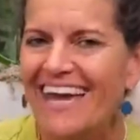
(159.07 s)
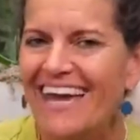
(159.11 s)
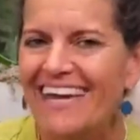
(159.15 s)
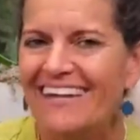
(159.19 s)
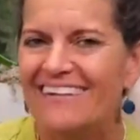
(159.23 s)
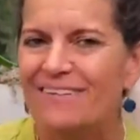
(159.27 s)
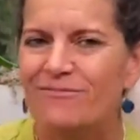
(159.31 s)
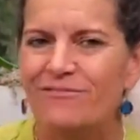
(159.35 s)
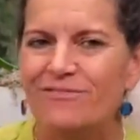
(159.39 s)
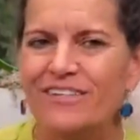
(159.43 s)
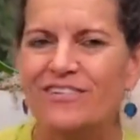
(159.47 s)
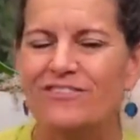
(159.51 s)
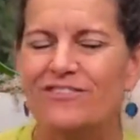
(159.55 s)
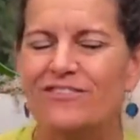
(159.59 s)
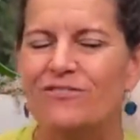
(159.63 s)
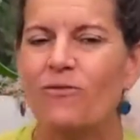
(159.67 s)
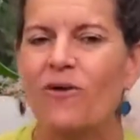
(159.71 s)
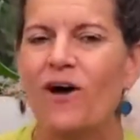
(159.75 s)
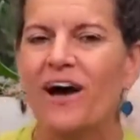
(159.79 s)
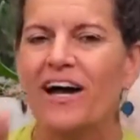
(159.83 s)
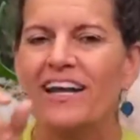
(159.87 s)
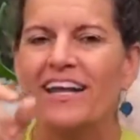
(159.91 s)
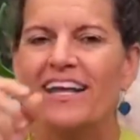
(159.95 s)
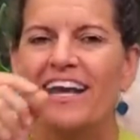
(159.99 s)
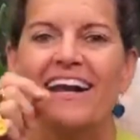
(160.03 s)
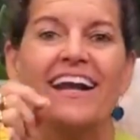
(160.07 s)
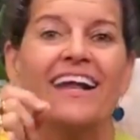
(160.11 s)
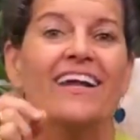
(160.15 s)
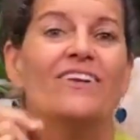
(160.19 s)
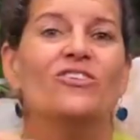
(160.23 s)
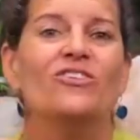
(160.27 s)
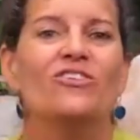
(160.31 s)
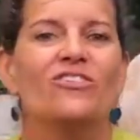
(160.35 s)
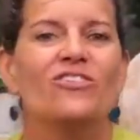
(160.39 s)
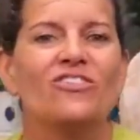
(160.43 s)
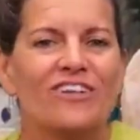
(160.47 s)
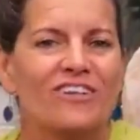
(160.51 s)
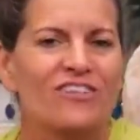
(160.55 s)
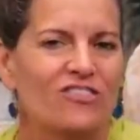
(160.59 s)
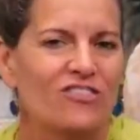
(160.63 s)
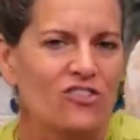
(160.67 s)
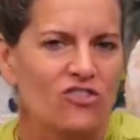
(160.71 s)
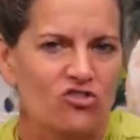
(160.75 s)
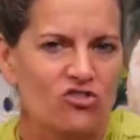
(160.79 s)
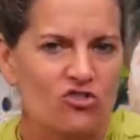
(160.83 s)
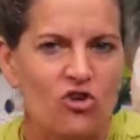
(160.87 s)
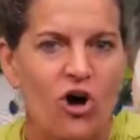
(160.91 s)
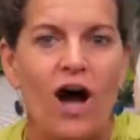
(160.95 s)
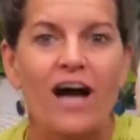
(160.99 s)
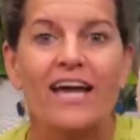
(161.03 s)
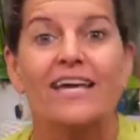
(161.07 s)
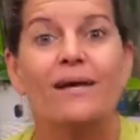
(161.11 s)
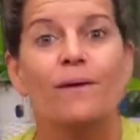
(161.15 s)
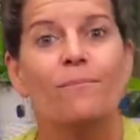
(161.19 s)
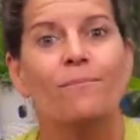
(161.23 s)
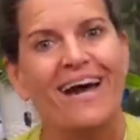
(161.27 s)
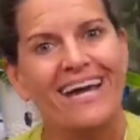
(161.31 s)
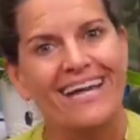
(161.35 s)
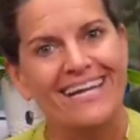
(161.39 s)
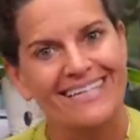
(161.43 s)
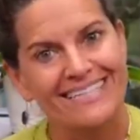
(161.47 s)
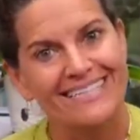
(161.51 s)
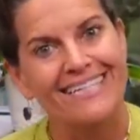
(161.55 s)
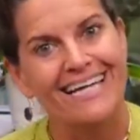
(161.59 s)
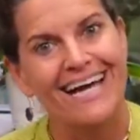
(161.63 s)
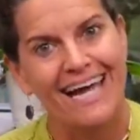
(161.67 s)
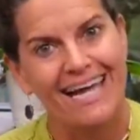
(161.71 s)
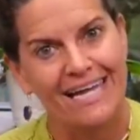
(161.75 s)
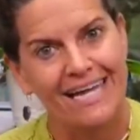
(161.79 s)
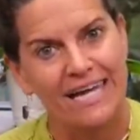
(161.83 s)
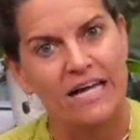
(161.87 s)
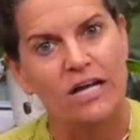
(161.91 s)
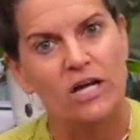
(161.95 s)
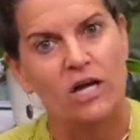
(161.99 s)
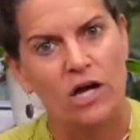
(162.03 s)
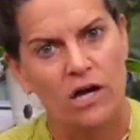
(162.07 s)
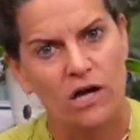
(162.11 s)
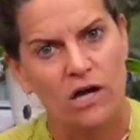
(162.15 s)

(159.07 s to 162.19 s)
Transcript: end of each one and I'd use it as a straw in my Diet